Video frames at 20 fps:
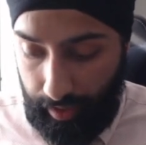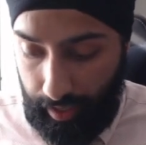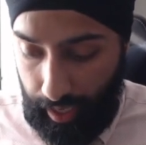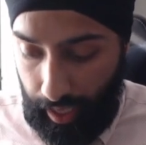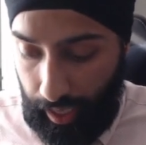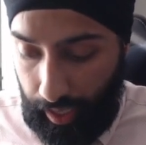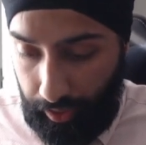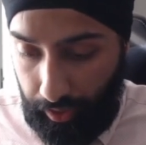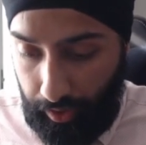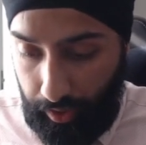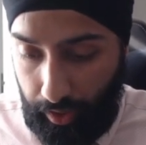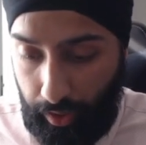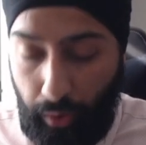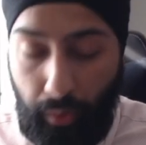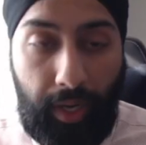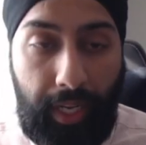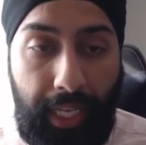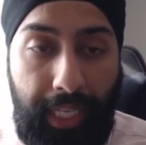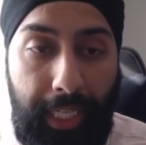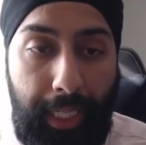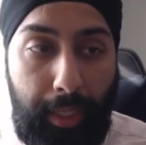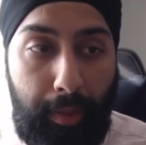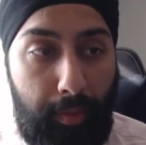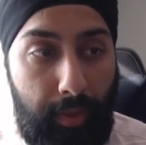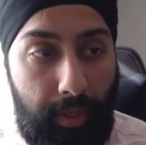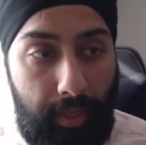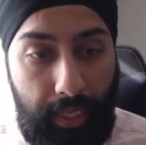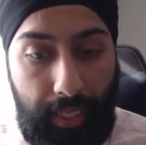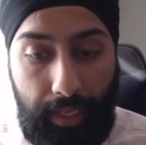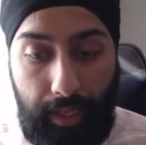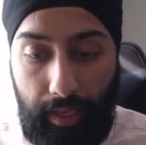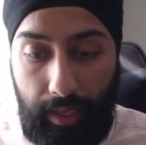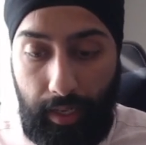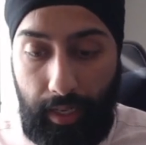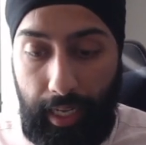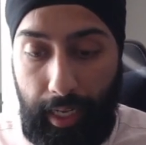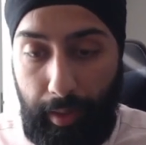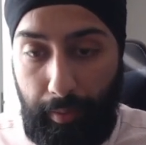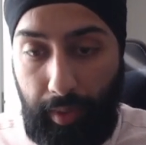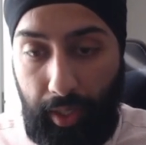at the curriculum
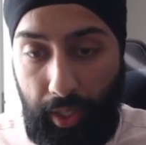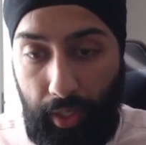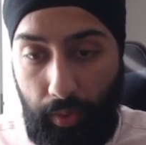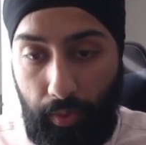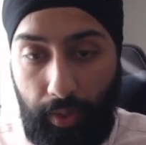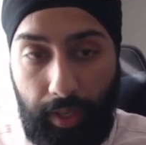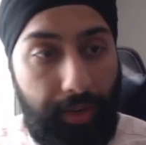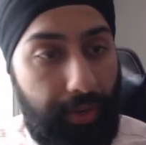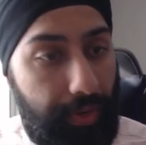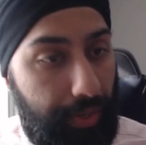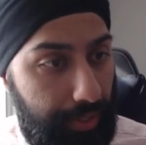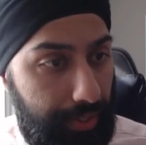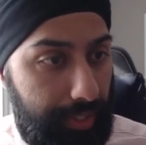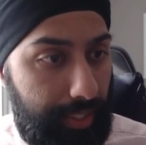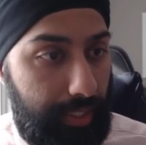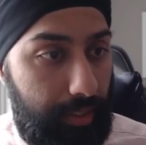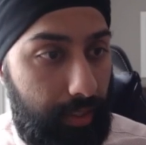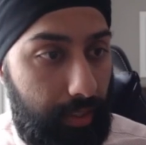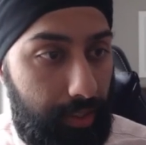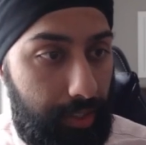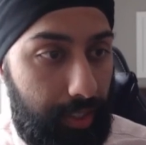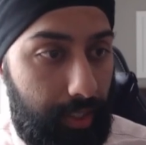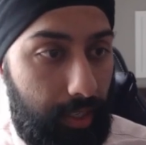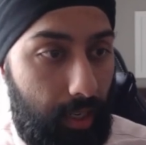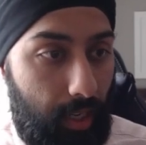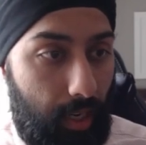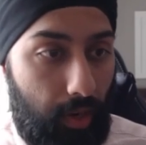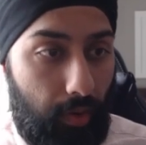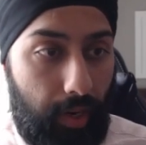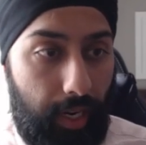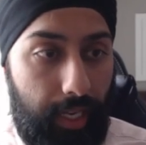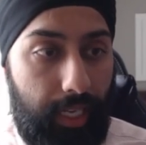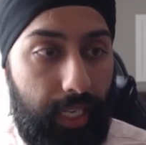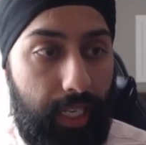you are currently teaching, right?